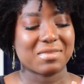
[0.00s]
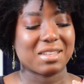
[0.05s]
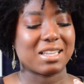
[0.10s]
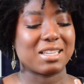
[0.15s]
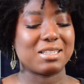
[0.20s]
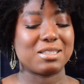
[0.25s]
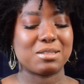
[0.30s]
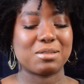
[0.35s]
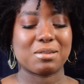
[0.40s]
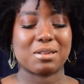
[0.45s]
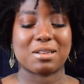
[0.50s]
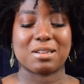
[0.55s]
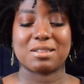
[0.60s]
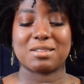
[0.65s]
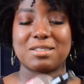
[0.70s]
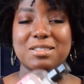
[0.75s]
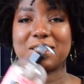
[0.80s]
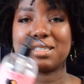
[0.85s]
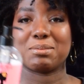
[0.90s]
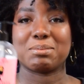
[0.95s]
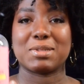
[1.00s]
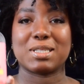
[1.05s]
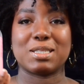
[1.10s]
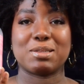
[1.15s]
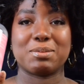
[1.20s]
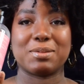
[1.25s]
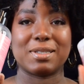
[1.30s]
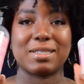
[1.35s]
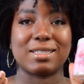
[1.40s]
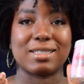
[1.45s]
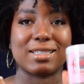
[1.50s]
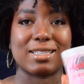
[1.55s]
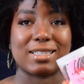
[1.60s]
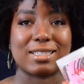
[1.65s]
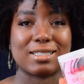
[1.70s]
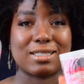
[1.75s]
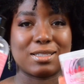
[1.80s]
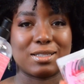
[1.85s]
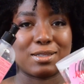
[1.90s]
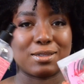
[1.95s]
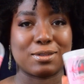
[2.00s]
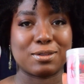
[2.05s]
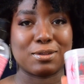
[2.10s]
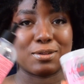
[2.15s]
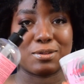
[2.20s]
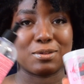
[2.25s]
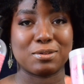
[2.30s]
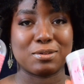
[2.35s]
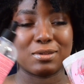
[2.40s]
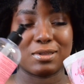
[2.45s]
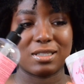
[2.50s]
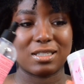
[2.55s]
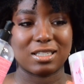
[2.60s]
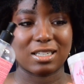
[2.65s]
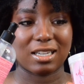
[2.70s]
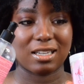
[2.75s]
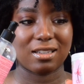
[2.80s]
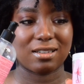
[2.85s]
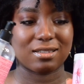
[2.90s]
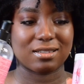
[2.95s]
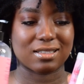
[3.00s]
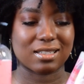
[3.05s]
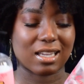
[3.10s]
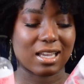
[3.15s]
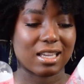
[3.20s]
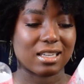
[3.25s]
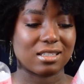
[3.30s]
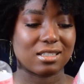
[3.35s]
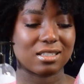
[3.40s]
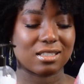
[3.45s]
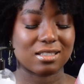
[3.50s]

I do alternate between these 2 gels. They're